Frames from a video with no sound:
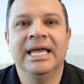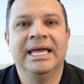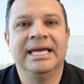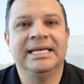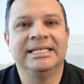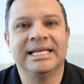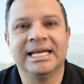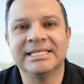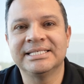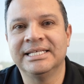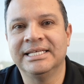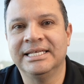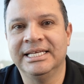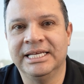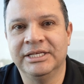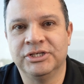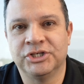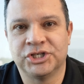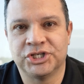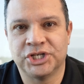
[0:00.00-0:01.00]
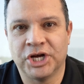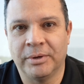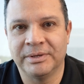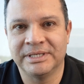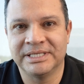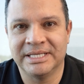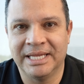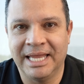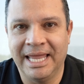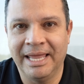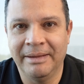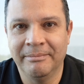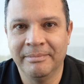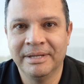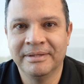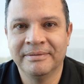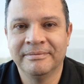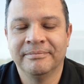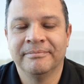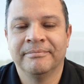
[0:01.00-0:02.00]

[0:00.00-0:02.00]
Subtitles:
it doesn't need to show its name.